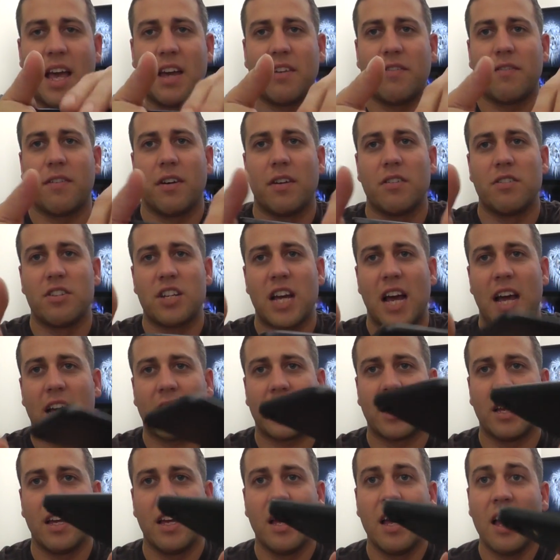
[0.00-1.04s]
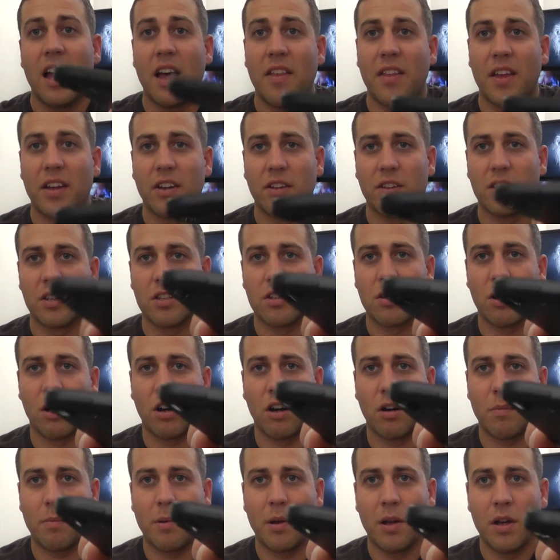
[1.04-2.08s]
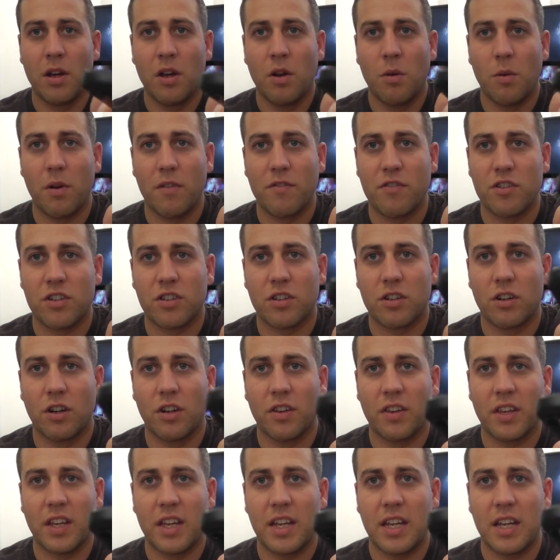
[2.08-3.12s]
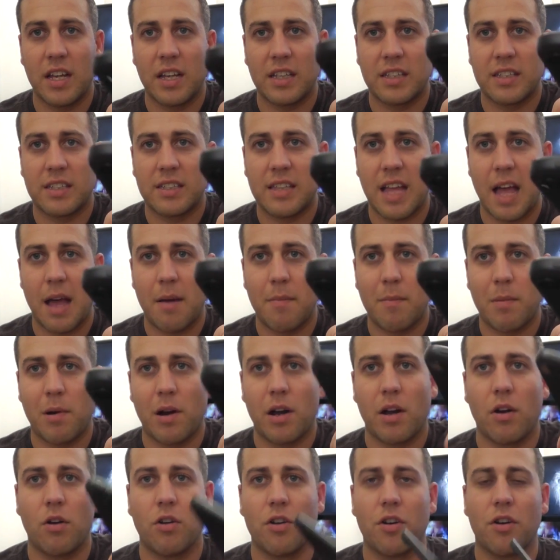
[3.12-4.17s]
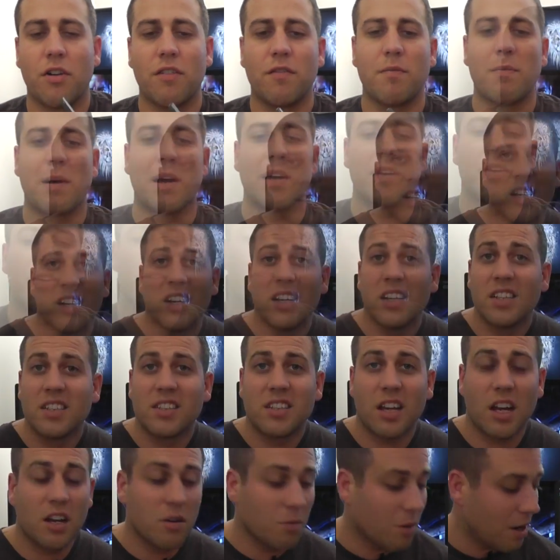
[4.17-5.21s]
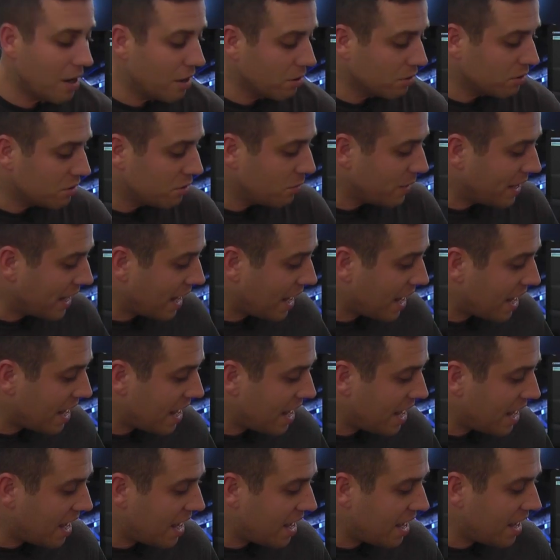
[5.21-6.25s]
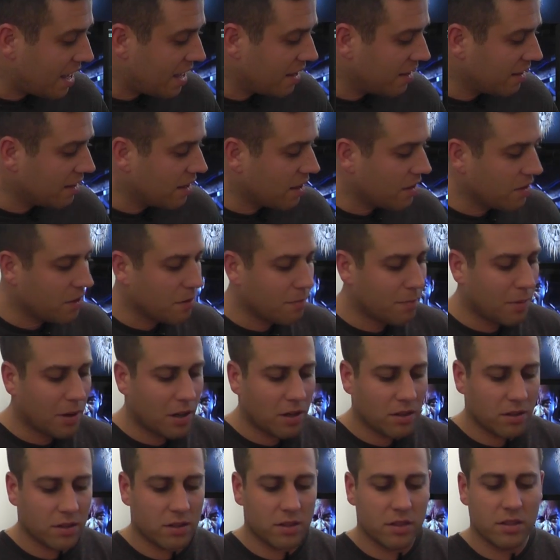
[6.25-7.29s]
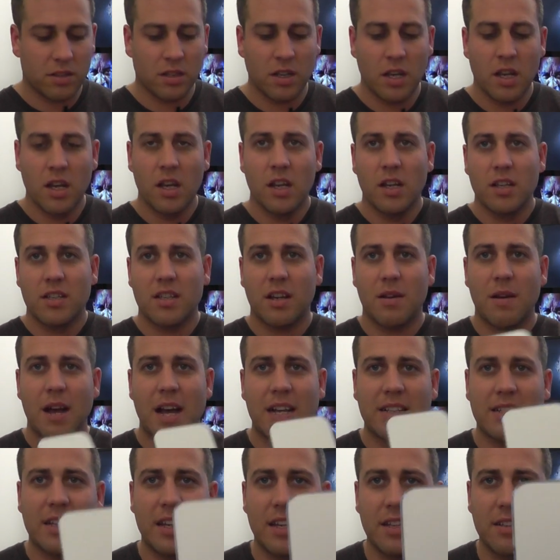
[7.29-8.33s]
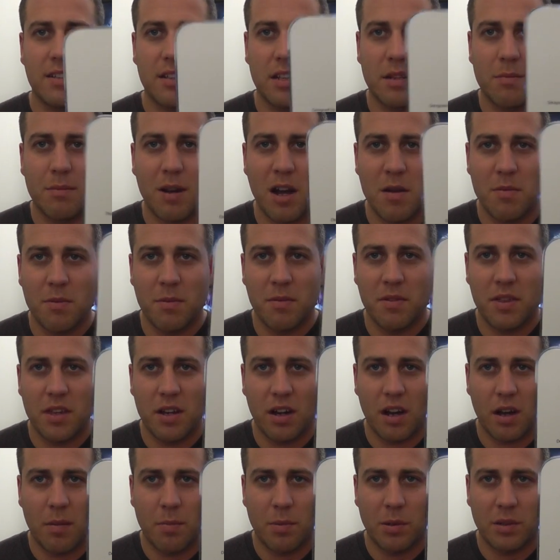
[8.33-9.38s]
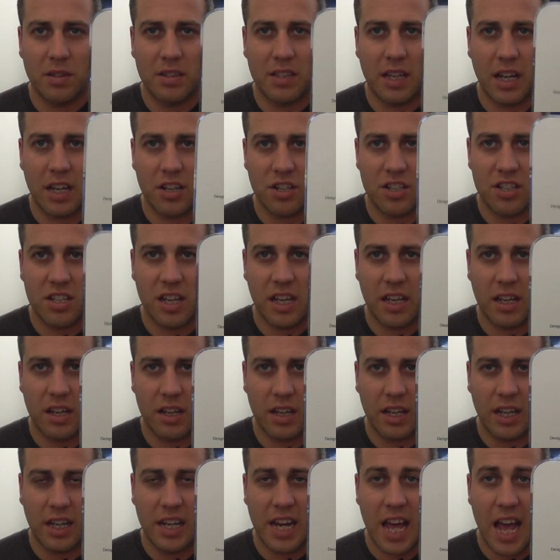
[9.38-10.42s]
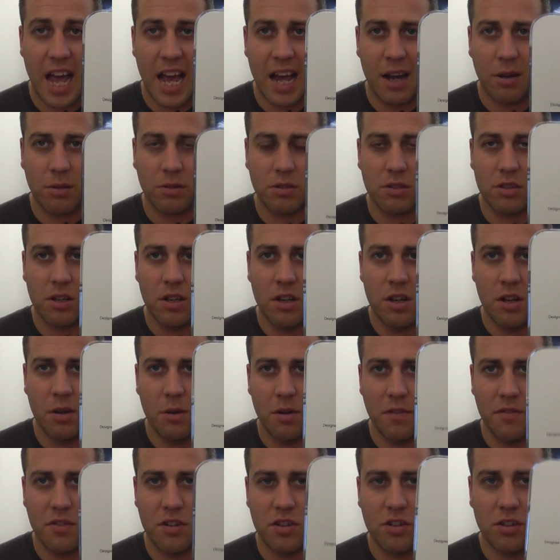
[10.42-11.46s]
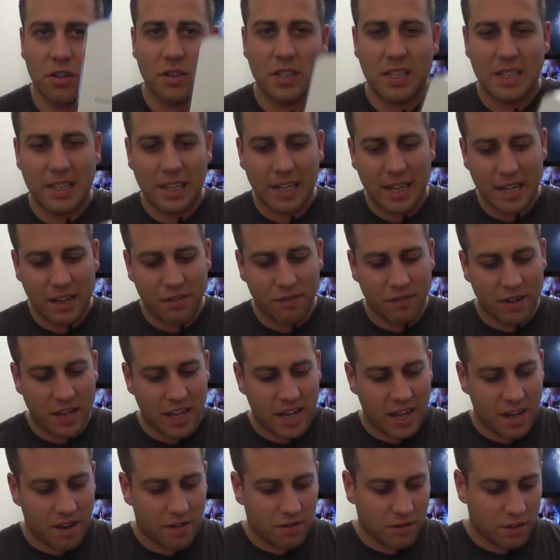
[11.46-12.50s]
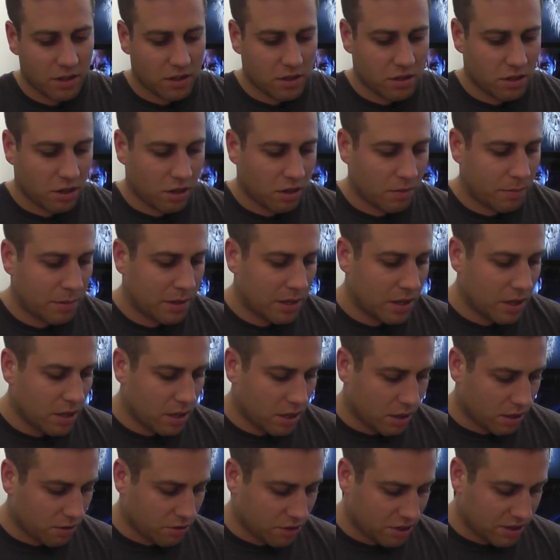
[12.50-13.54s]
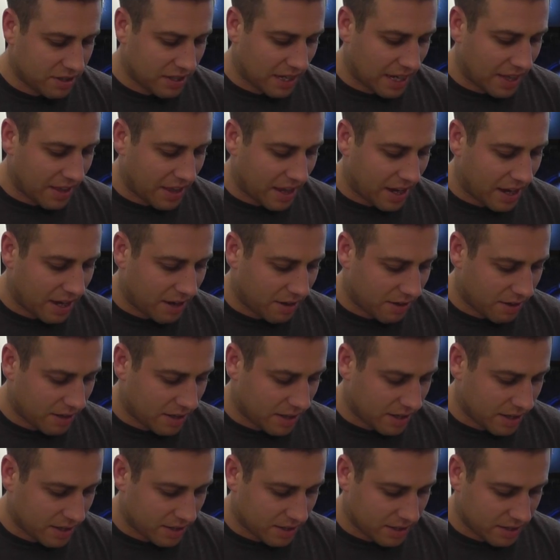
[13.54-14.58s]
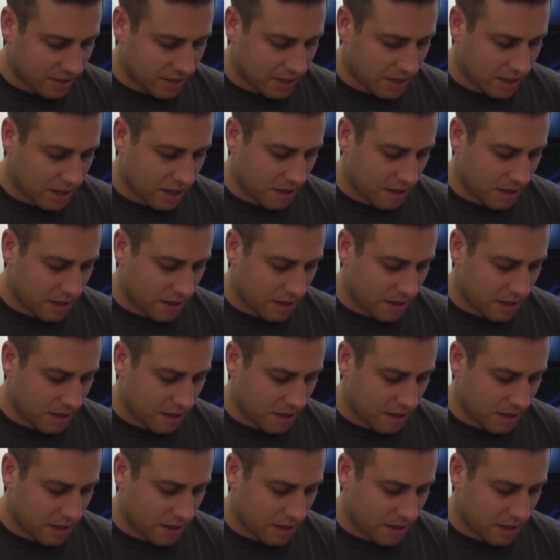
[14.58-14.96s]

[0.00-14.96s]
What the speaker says: headphone jack. And then on the top we've just got the standby on-off button. So what else do we get here in the box? So as it is at the moment with the iPod Touch taken out, we've just got this leaflet here on the top. I'll just take that out and